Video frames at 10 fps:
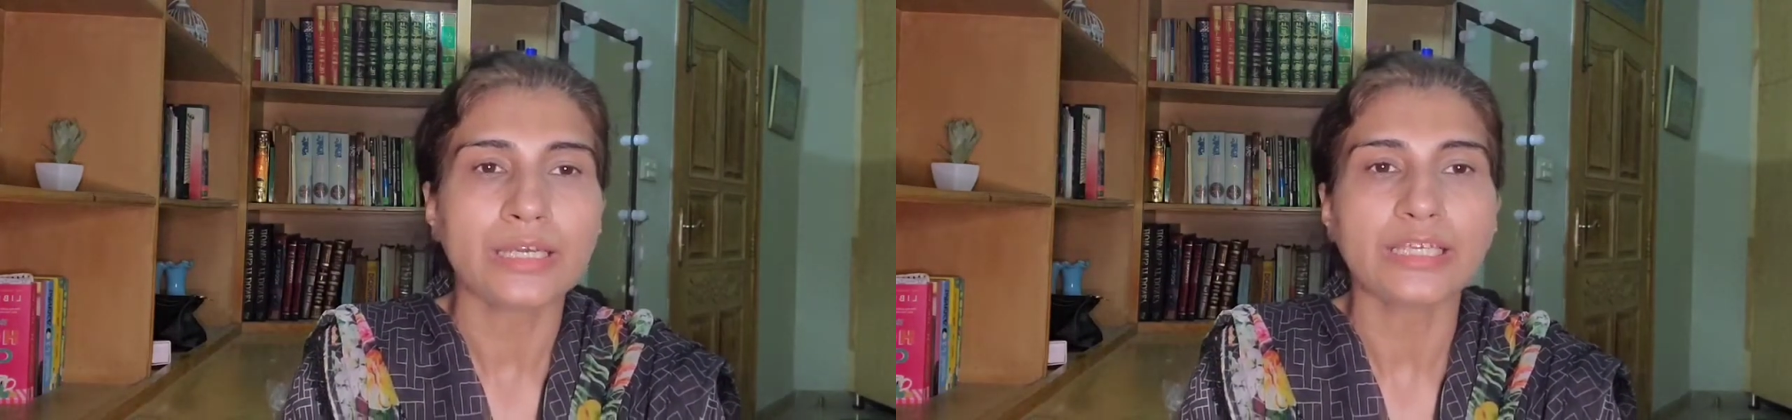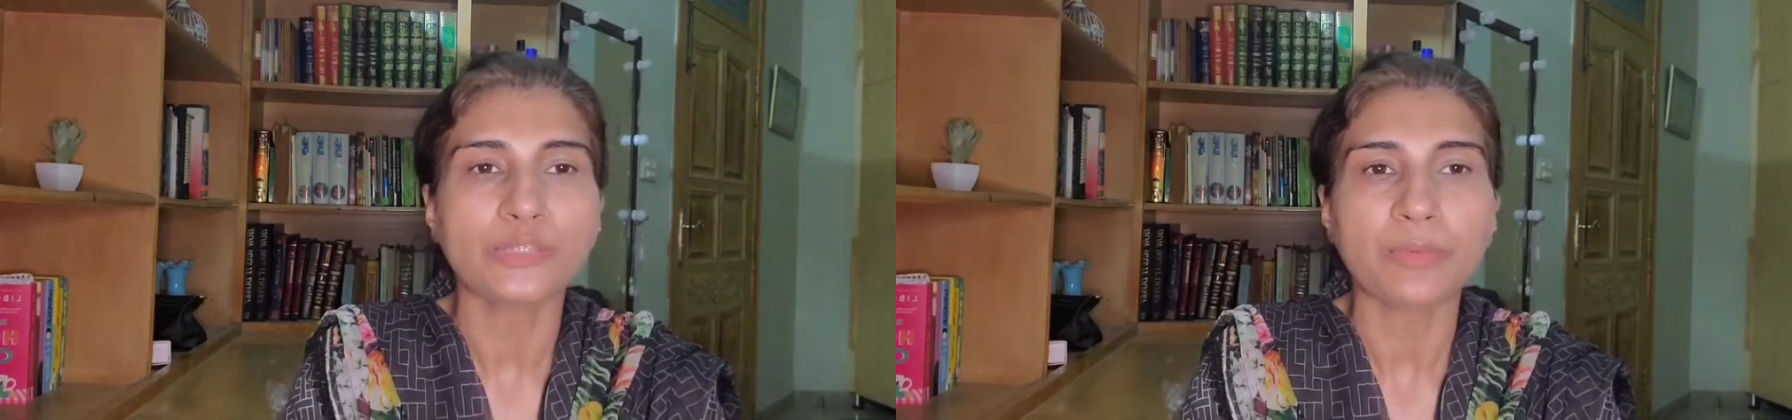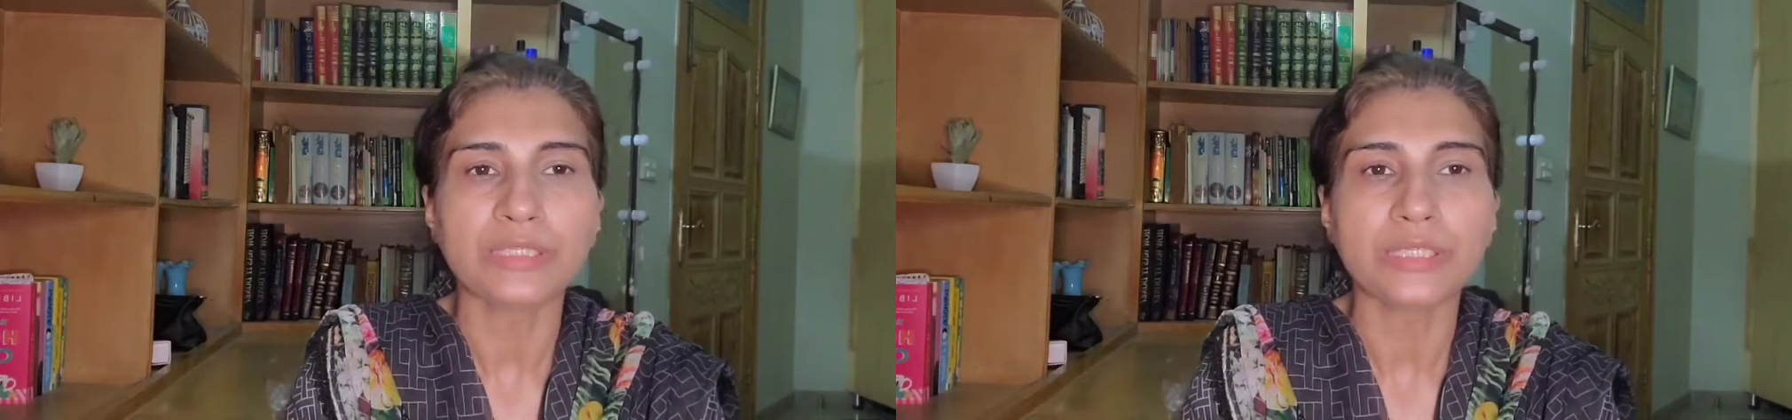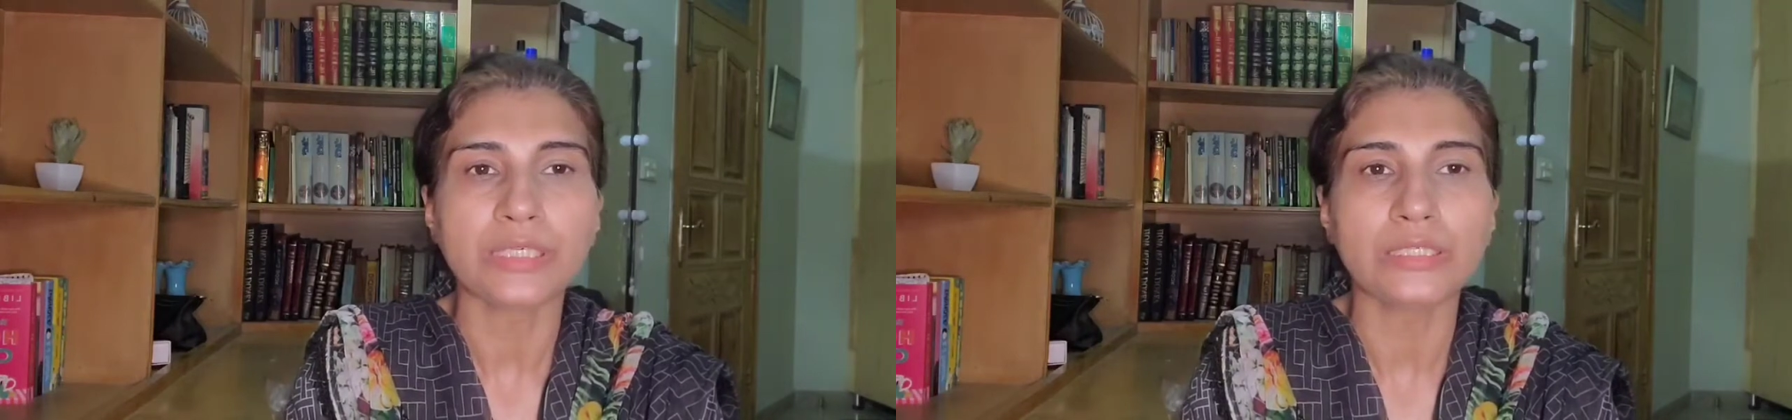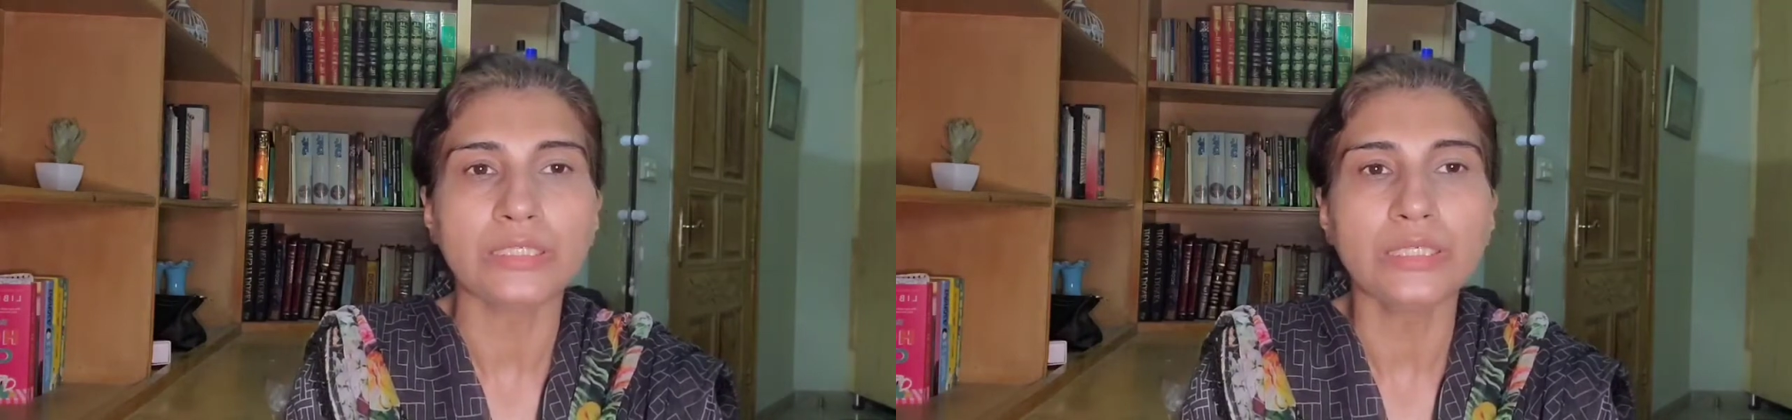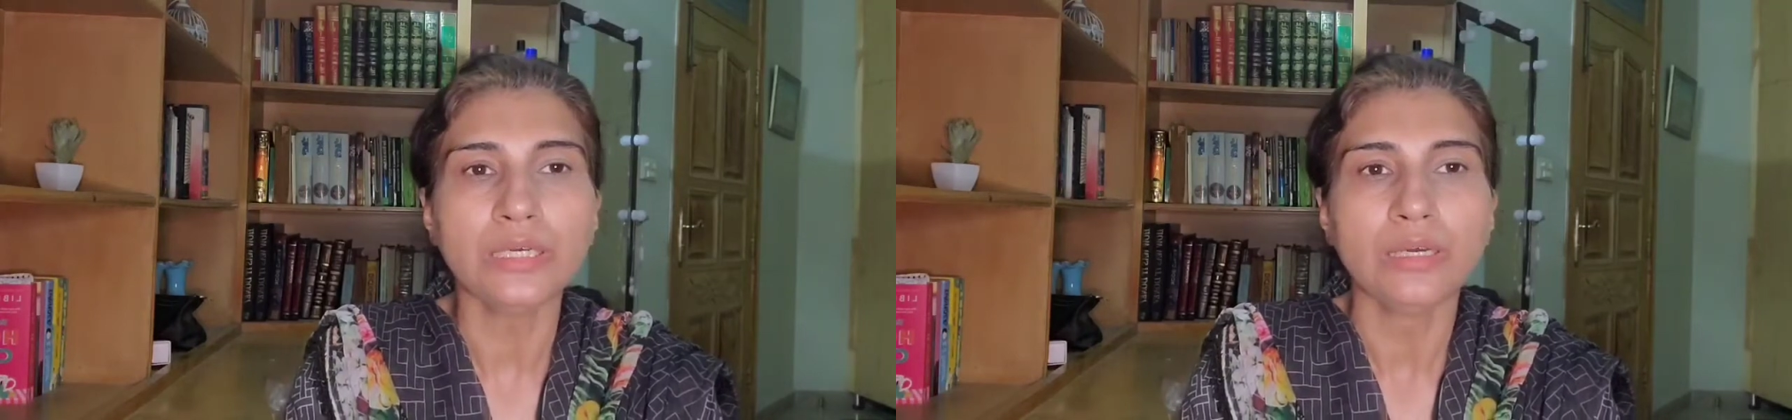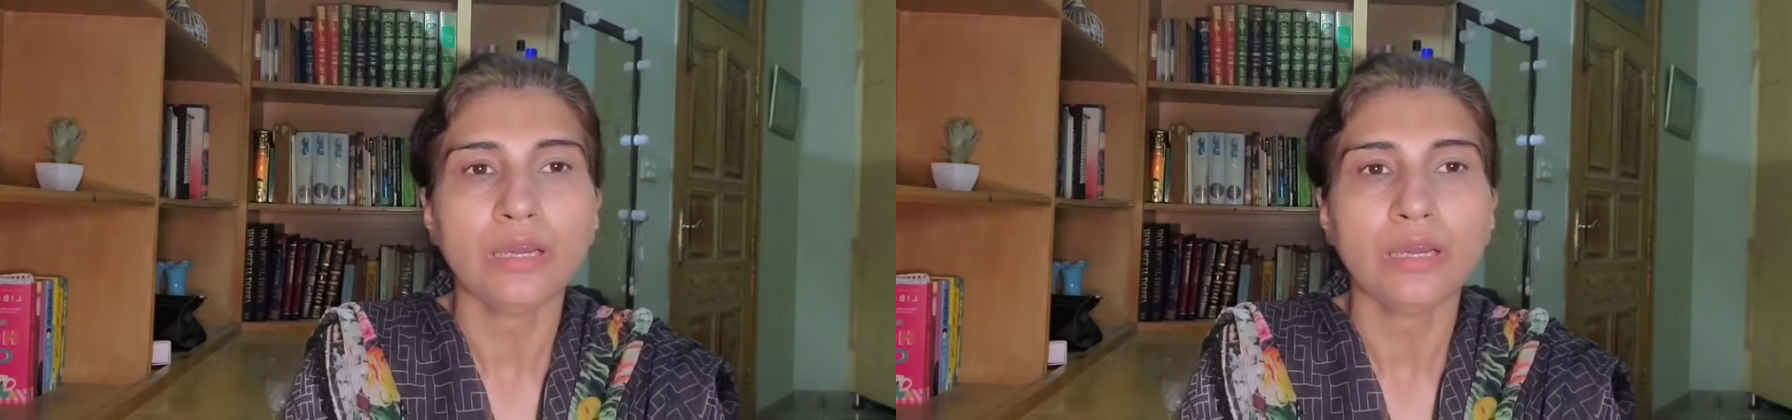is basically